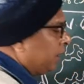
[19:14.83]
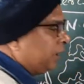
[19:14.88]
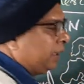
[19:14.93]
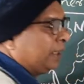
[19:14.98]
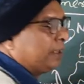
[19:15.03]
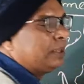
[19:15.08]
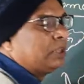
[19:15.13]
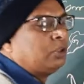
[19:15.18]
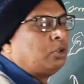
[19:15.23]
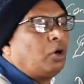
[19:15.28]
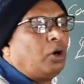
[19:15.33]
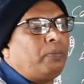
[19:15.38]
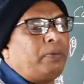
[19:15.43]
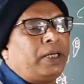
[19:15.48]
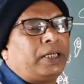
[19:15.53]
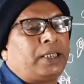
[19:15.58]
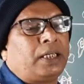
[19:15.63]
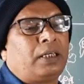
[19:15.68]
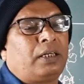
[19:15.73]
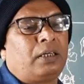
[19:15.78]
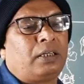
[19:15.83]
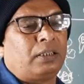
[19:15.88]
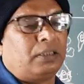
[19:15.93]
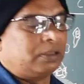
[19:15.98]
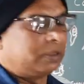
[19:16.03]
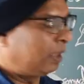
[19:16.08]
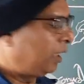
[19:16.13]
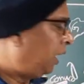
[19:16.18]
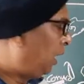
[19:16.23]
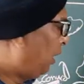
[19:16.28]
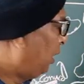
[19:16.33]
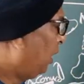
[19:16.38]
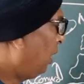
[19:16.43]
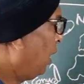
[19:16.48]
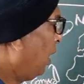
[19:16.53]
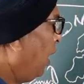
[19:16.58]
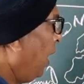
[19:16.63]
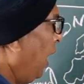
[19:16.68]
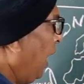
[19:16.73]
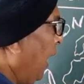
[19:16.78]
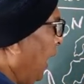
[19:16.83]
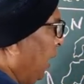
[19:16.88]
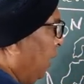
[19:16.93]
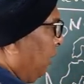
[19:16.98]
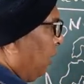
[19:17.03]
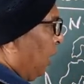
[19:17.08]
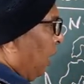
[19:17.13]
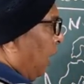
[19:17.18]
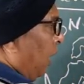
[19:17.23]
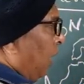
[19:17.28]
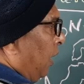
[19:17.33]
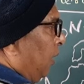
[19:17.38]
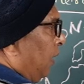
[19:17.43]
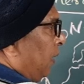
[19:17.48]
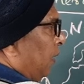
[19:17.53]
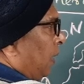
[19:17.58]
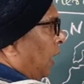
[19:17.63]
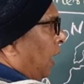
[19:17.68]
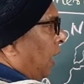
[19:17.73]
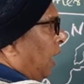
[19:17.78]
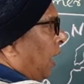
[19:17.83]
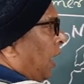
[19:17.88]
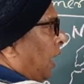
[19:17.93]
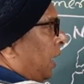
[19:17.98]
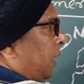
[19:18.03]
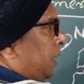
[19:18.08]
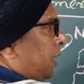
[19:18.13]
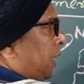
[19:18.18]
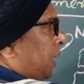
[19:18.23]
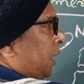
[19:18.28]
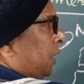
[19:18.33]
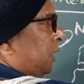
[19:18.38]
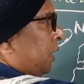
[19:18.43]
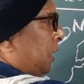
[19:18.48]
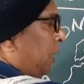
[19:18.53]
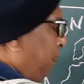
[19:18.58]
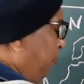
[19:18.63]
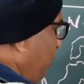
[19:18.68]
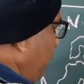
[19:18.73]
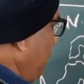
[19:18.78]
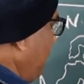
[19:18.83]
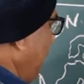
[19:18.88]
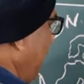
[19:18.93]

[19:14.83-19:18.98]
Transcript: any nomadic hoarding and a shifting